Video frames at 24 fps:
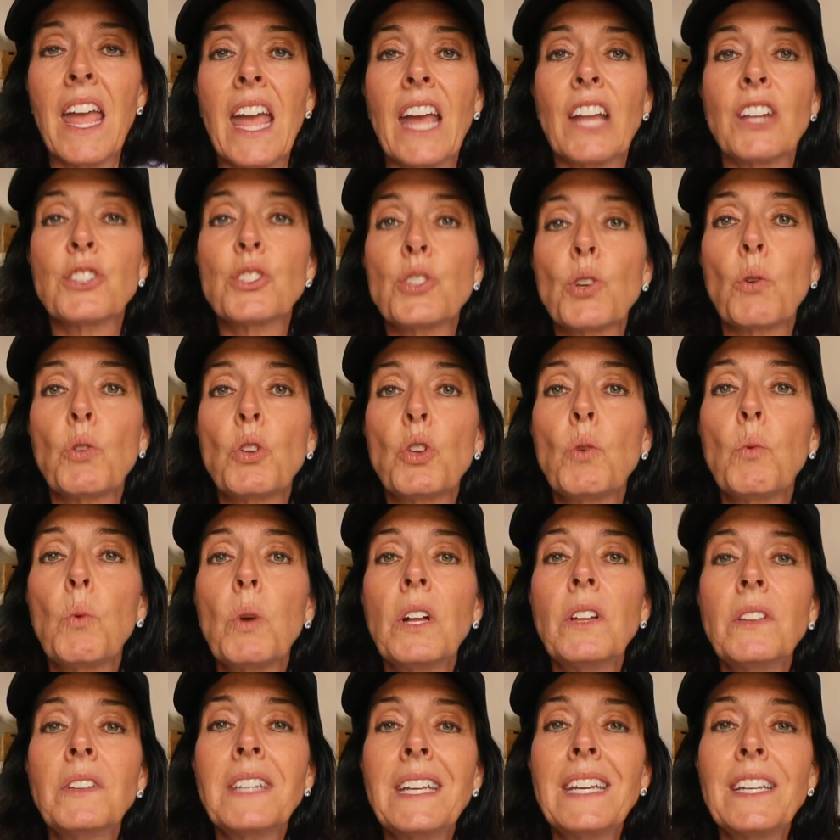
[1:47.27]
And so you
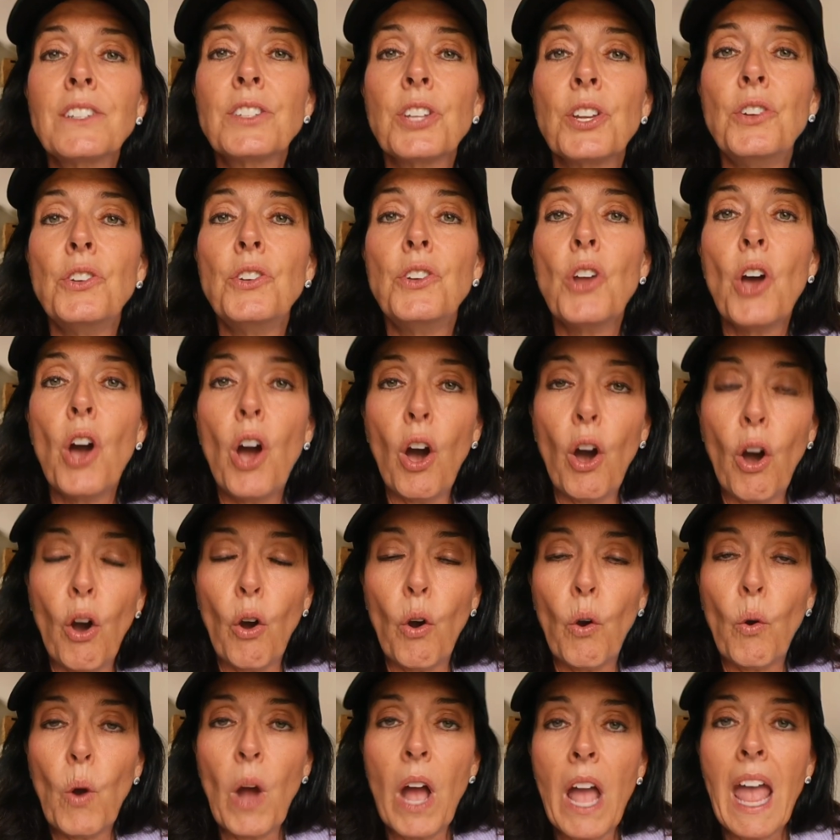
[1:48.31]
will need to
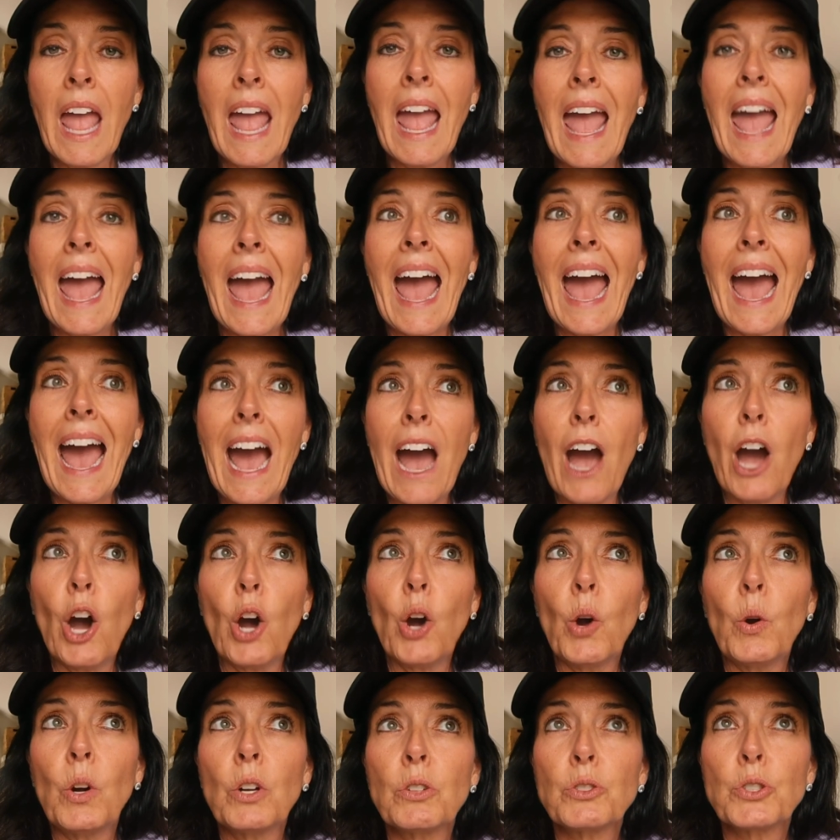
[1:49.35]
know
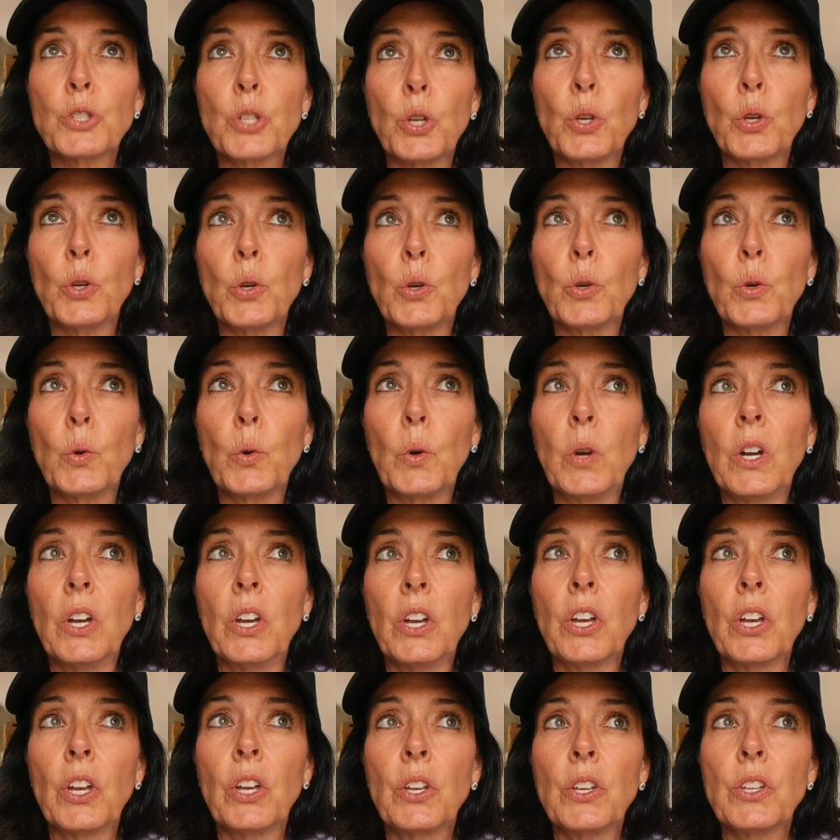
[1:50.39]
how to
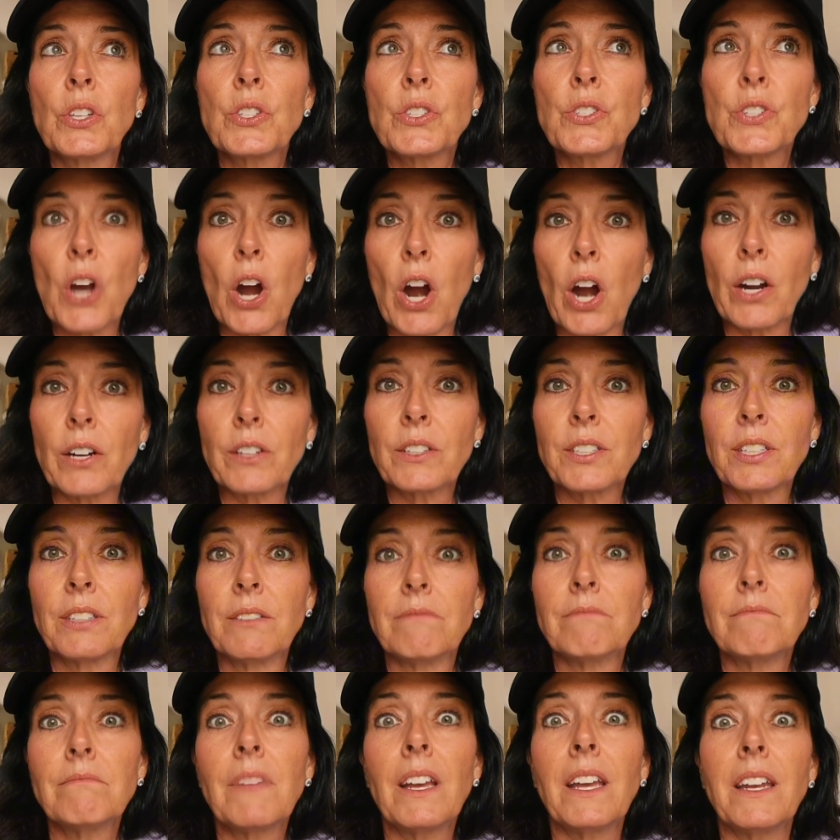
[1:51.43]
start
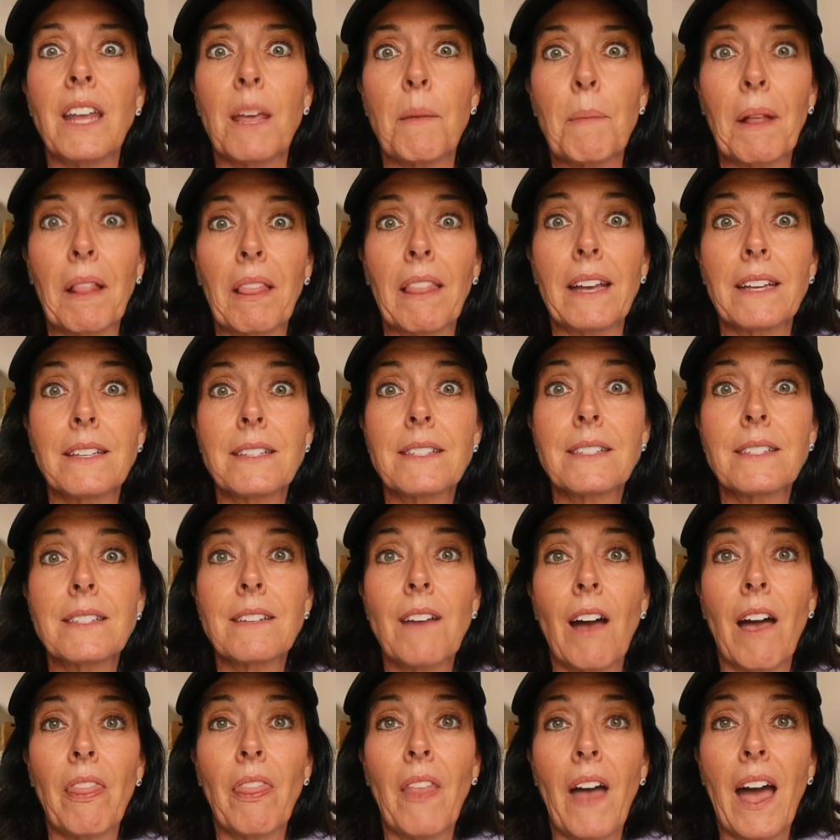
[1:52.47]
an email list
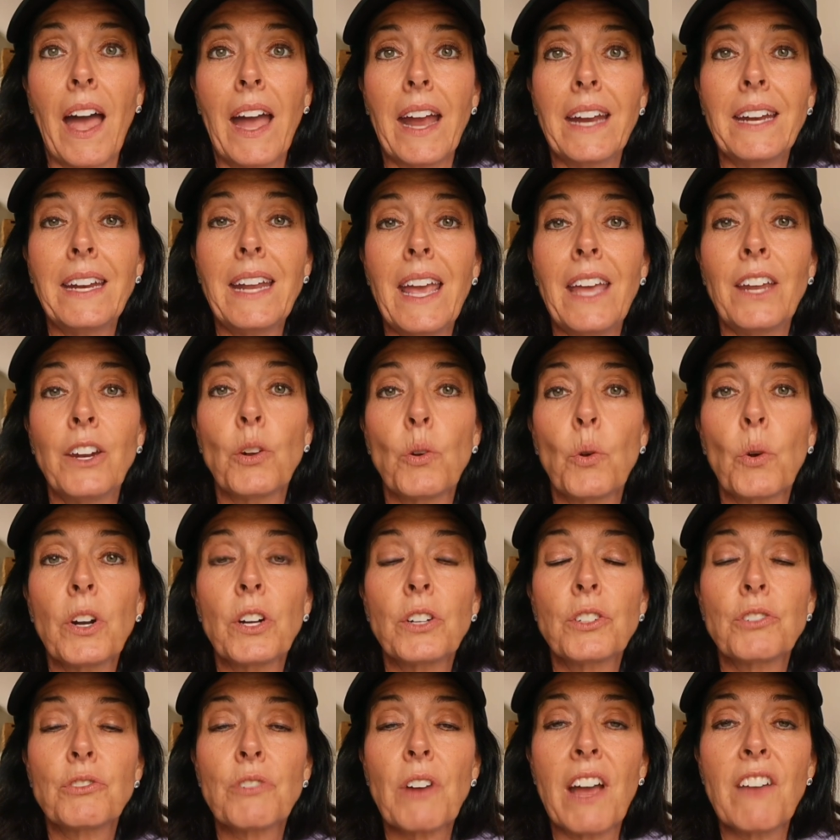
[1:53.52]
online. And in
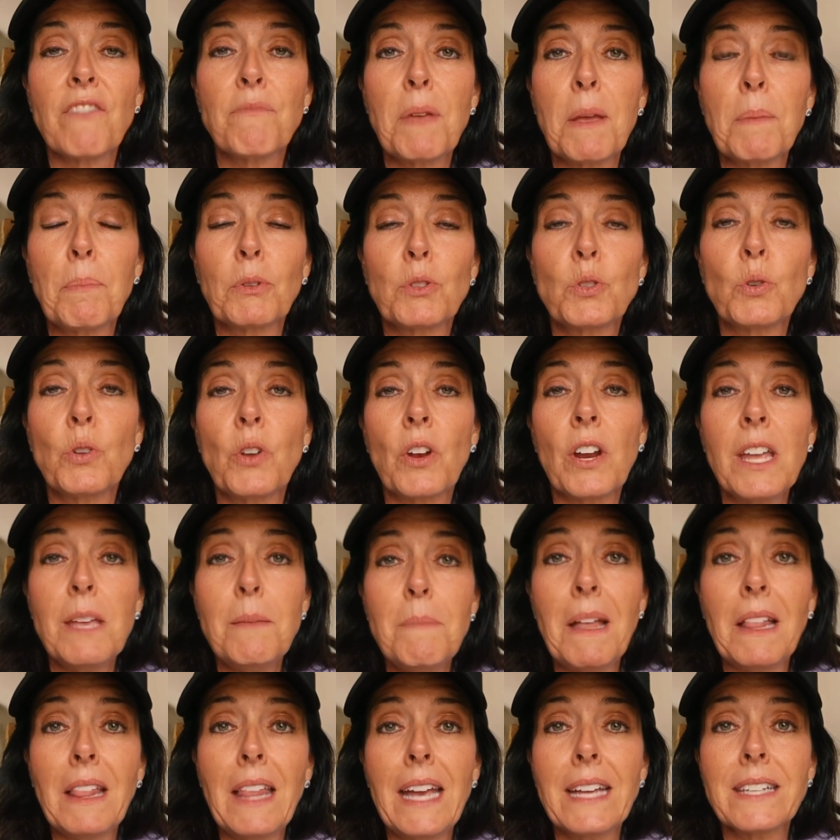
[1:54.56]
order to drive people to your
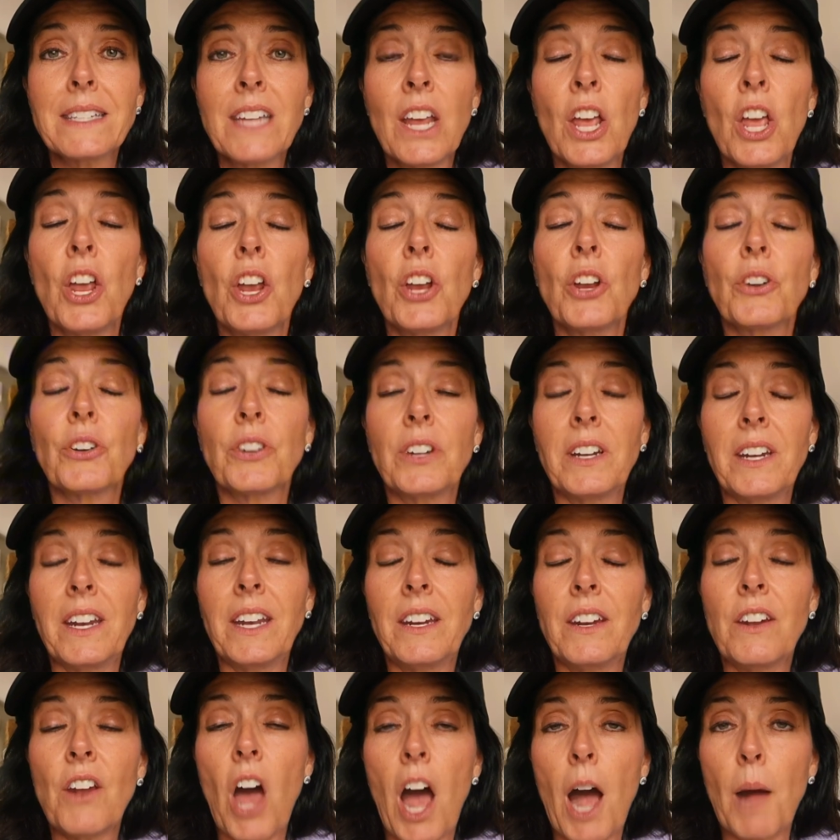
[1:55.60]
email list, you're gonna
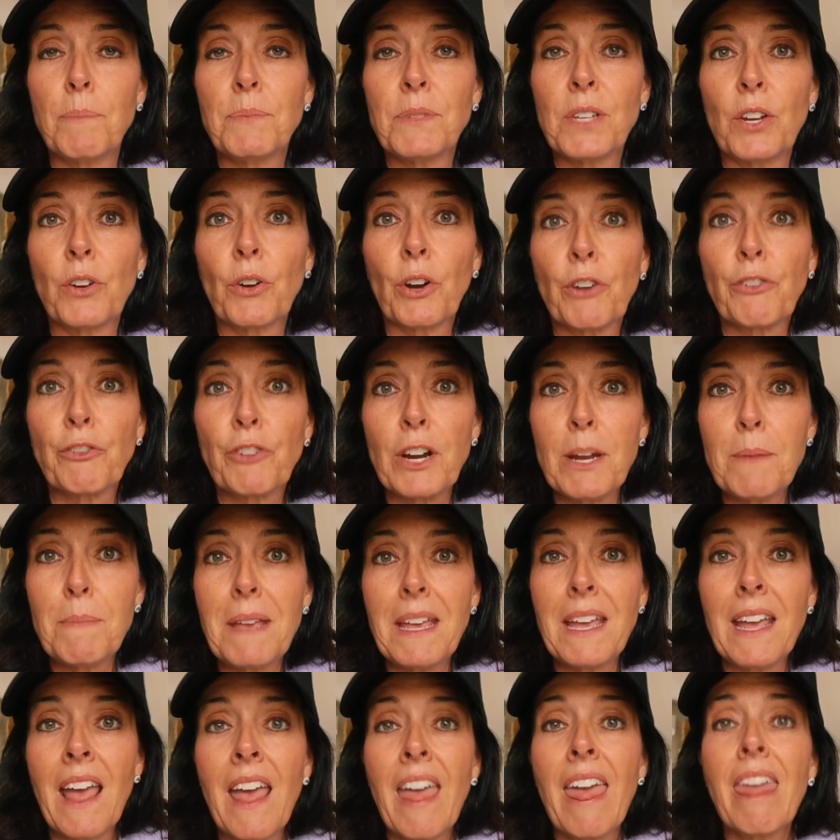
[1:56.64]
need an opt-in or
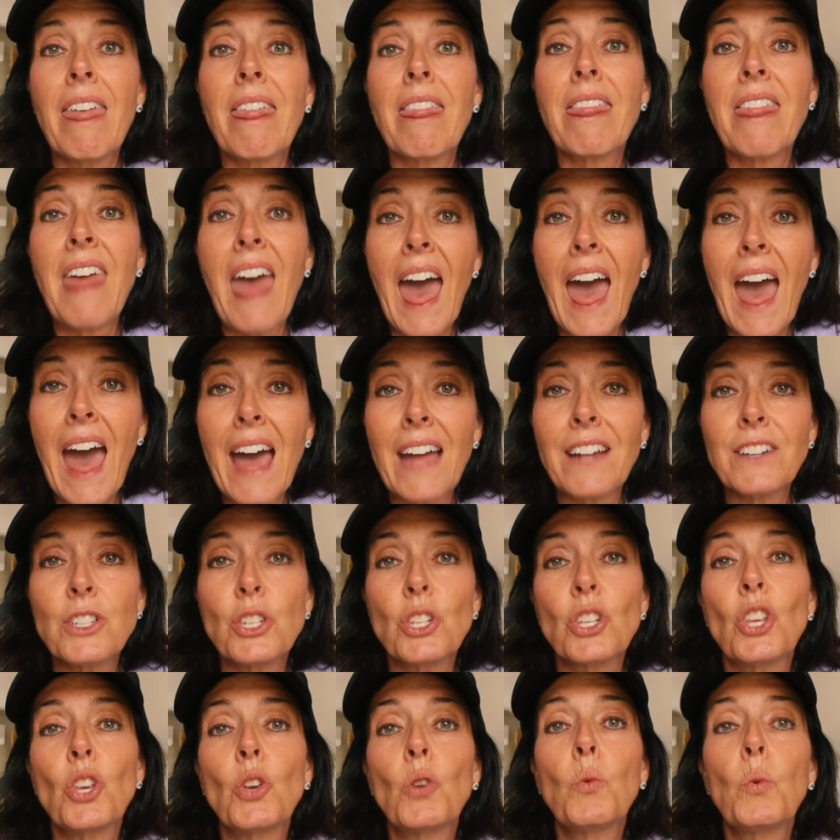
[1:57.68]
freebie that
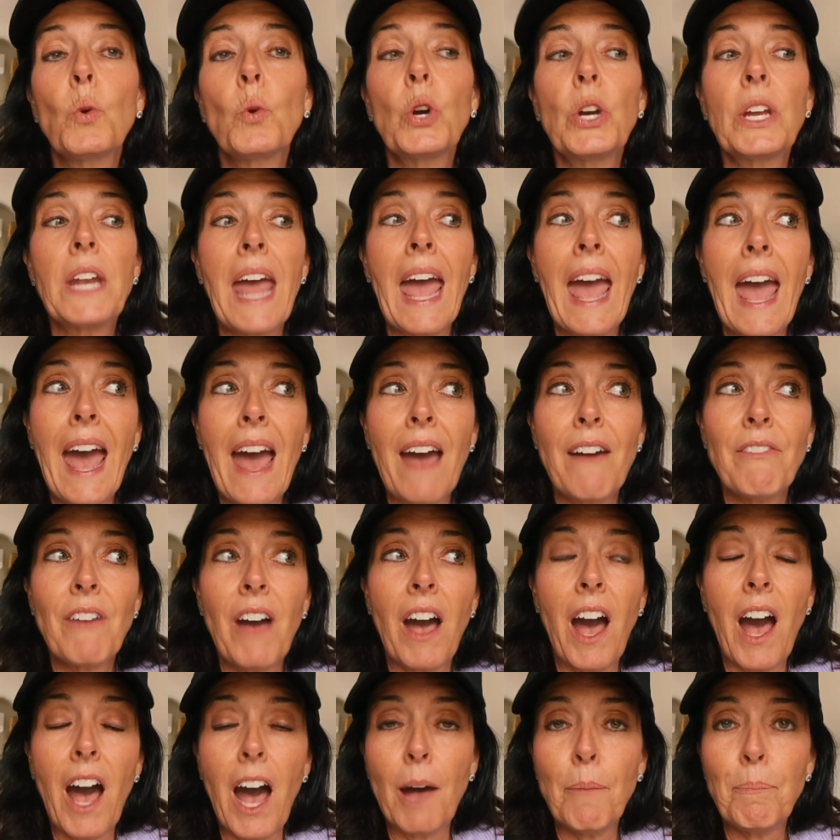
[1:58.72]
you would have
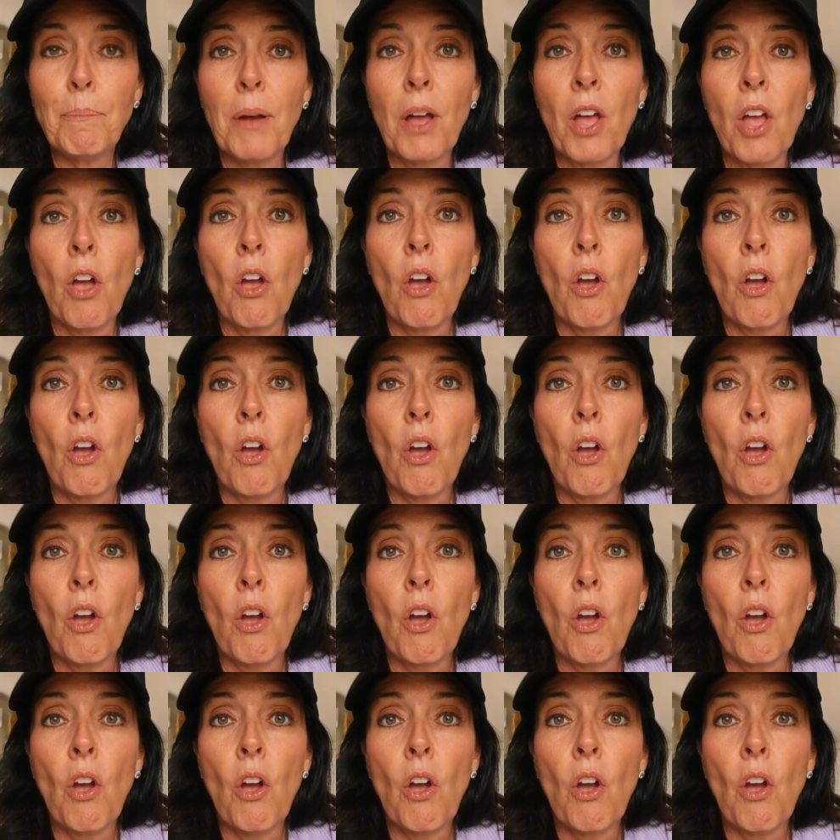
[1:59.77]
up